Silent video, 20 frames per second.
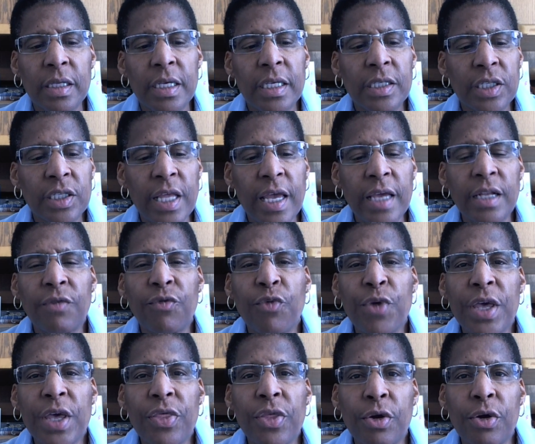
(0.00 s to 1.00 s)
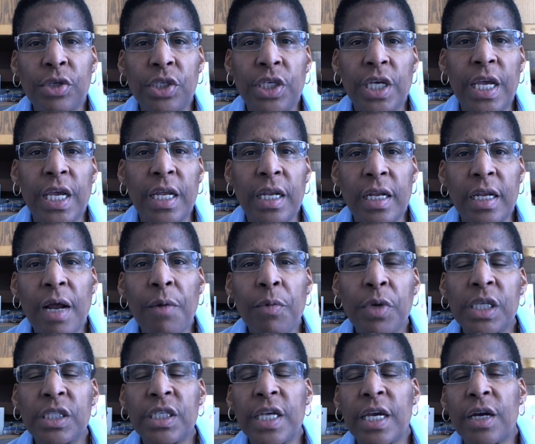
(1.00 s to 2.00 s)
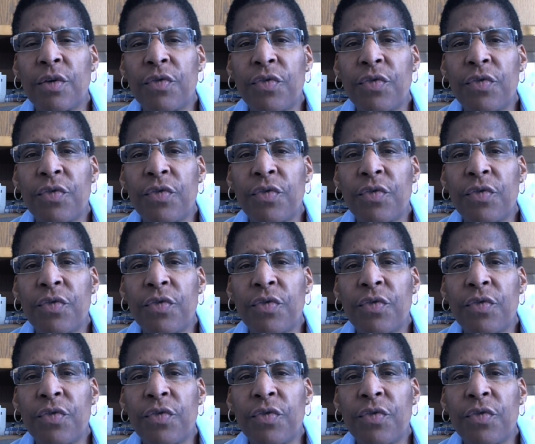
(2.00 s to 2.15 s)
It's the end of week 13, and I want to take a